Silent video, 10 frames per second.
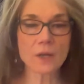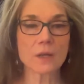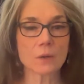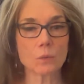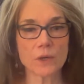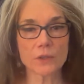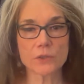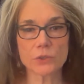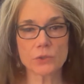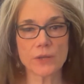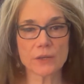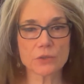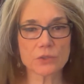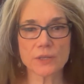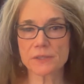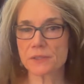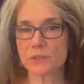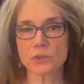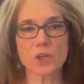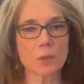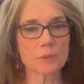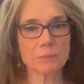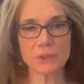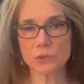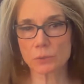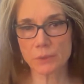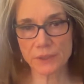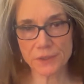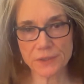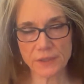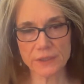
one or two exercises that are helping me tremendously.